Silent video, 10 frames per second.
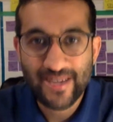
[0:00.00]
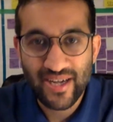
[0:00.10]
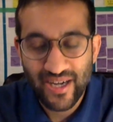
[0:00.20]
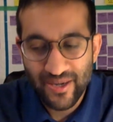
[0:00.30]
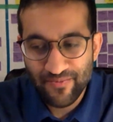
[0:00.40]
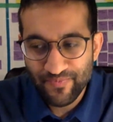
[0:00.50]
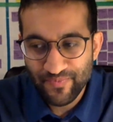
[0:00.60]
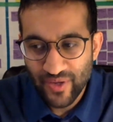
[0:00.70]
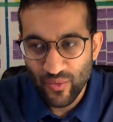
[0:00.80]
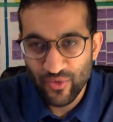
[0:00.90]

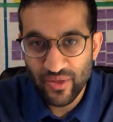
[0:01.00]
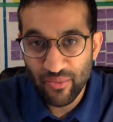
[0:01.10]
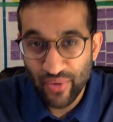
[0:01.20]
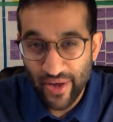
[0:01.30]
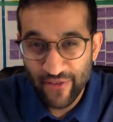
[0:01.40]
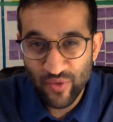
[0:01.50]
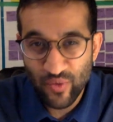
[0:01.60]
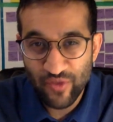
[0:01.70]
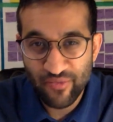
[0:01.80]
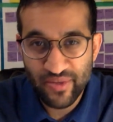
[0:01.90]
We're really proud
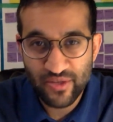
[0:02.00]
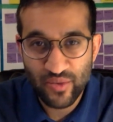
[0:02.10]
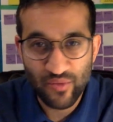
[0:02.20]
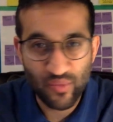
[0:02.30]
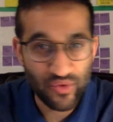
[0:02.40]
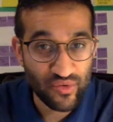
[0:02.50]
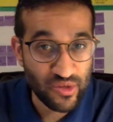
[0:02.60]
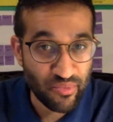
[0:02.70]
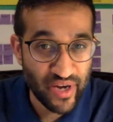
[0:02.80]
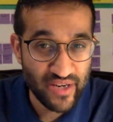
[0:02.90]
of what we've built, but
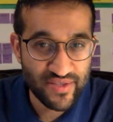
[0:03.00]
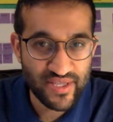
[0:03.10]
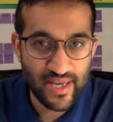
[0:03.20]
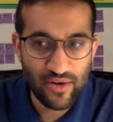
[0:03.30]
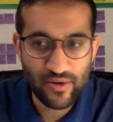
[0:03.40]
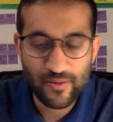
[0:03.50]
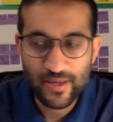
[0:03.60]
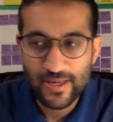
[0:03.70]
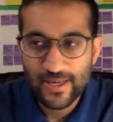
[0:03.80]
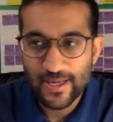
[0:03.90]
we're really proud of
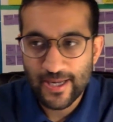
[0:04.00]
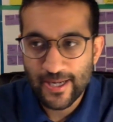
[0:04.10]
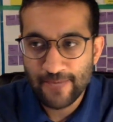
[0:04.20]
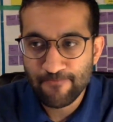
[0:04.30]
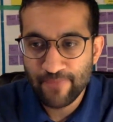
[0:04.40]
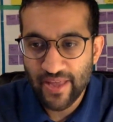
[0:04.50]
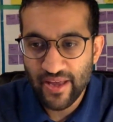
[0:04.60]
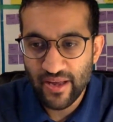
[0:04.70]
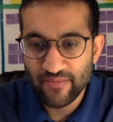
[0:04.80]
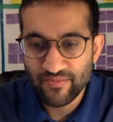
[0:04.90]
Scout.
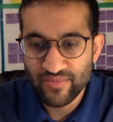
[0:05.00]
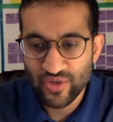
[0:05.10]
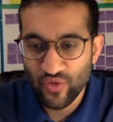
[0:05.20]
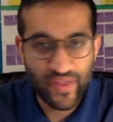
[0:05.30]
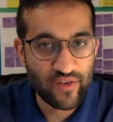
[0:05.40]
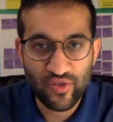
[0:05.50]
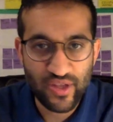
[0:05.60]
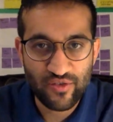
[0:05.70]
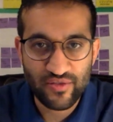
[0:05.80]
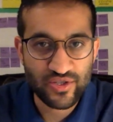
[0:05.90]
And I'm so
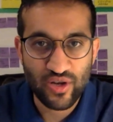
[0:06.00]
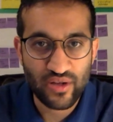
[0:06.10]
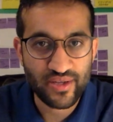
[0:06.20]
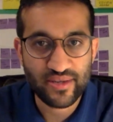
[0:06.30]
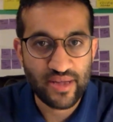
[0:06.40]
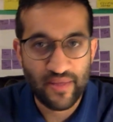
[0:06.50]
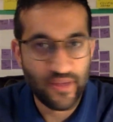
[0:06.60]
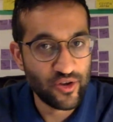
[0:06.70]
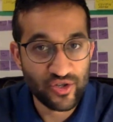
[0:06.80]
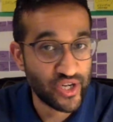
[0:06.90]
thankful that you installed it
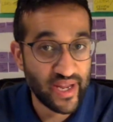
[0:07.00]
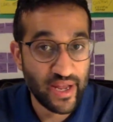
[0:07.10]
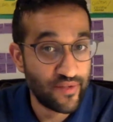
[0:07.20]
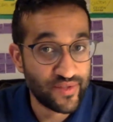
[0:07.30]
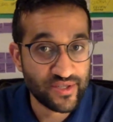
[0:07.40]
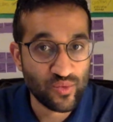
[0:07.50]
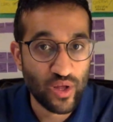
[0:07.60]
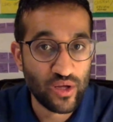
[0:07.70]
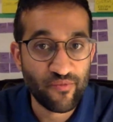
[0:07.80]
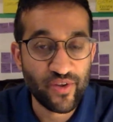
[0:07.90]
and that you're checking out
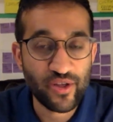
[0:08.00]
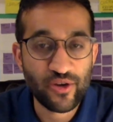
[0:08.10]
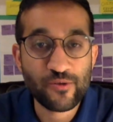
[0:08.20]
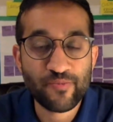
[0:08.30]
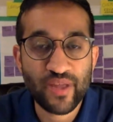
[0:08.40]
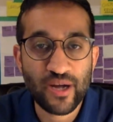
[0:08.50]
this welcome video.